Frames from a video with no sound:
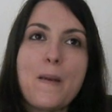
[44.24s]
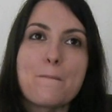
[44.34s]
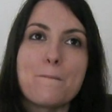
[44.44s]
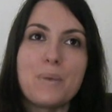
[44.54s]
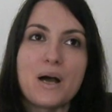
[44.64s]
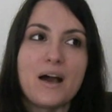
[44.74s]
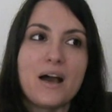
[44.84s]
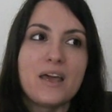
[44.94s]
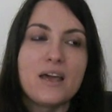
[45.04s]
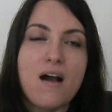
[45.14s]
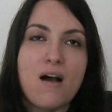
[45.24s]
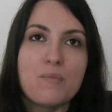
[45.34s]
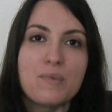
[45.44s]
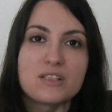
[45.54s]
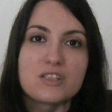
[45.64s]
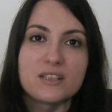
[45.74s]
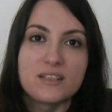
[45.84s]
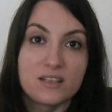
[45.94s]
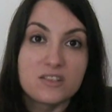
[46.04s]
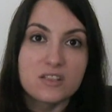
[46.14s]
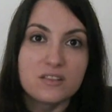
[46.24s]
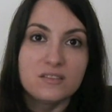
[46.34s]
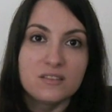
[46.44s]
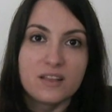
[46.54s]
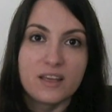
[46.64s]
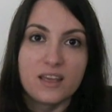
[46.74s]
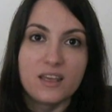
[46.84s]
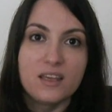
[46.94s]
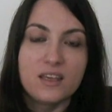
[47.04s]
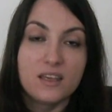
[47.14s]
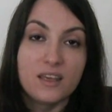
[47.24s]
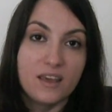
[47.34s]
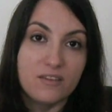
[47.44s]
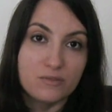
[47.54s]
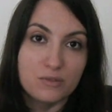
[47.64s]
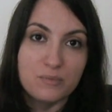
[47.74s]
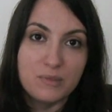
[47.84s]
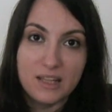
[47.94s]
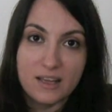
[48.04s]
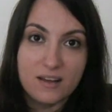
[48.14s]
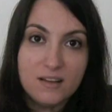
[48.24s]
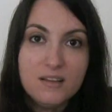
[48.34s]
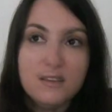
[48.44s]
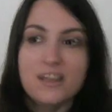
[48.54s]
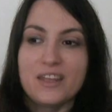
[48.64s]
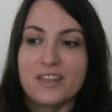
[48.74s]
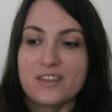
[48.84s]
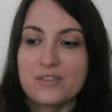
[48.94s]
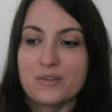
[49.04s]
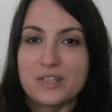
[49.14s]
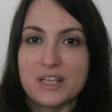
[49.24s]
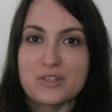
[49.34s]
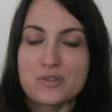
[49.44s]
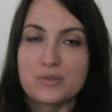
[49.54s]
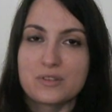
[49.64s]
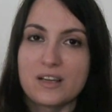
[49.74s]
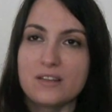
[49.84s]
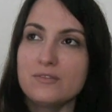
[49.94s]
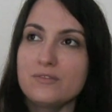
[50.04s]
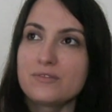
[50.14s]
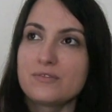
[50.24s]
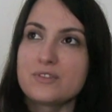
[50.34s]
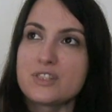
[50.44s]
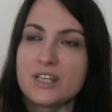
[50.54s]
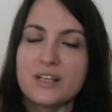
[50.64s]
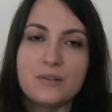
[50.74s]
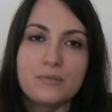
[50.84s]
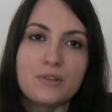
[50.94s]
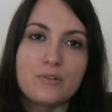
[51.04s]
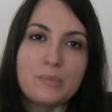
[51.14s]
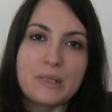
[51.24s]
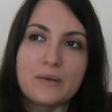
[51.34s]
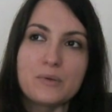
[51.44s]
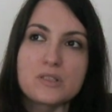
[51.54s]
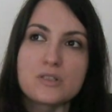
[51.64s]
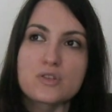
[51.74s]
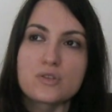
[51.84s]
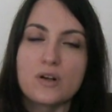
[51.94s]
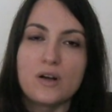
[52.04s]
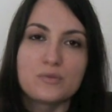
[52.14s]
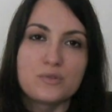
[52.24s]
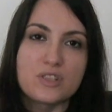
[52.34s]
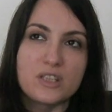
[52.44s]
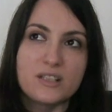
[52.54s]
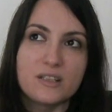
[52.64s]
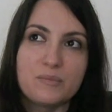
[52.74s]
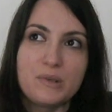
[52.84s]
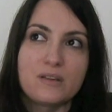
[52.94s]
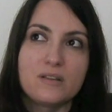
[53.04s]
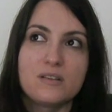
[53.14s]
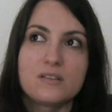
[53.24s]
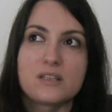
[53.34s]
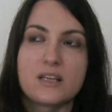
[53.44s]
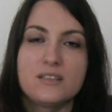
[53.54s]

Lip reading: by how much attention he gave to Emilia. I thought I should kind of share it with you, but I wasn't sure how to share it because I